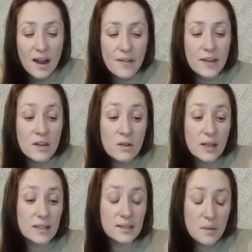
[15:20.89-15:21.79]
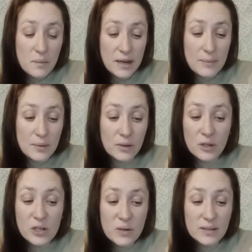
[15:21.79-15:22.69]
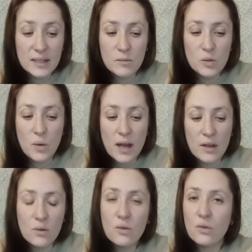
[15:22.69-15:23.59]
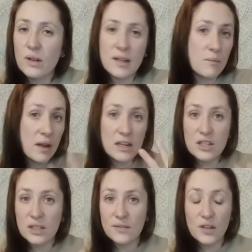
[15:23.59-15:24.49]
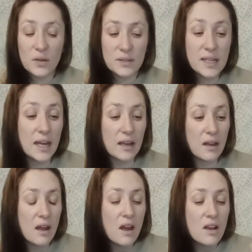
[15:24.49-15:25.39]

and then you look at some people who don't seem to work at all and the money just flows in